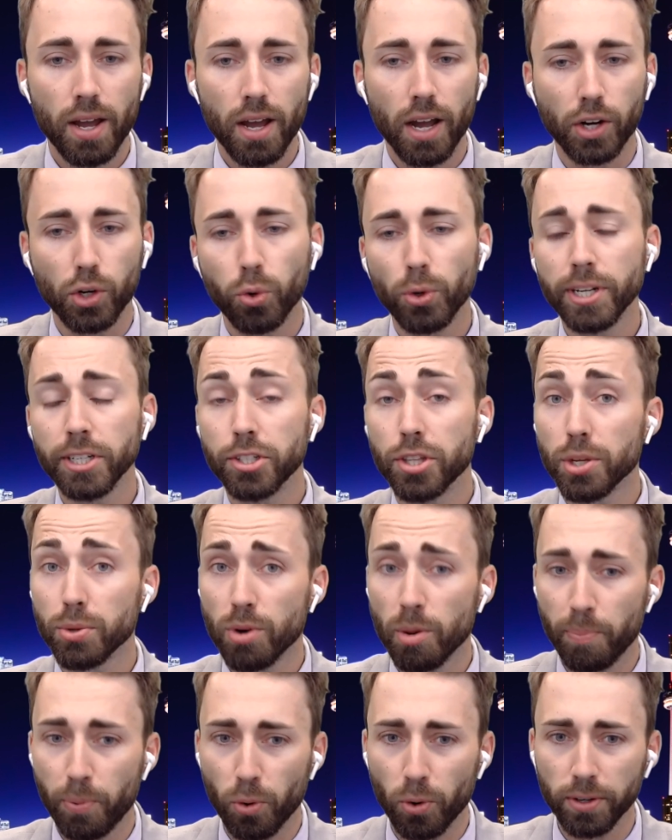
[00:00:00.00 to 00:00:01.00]
According to the
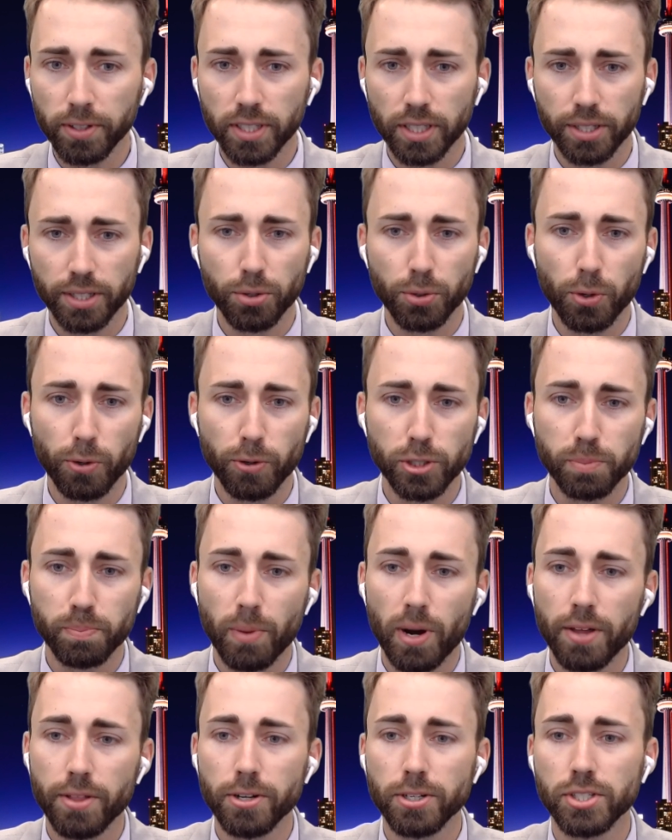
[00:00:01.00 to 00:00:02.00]
report, the little girl's
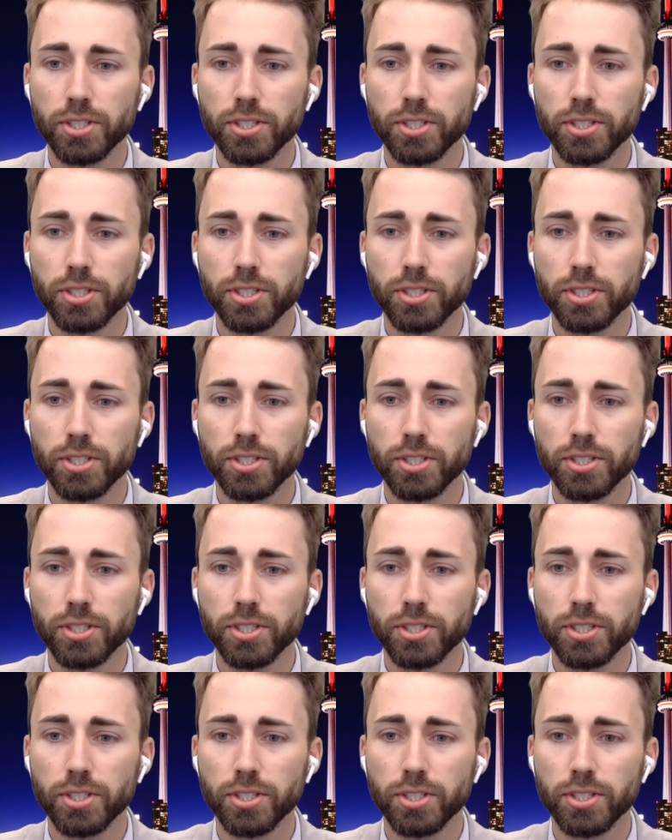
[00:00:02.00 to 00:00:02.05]
mother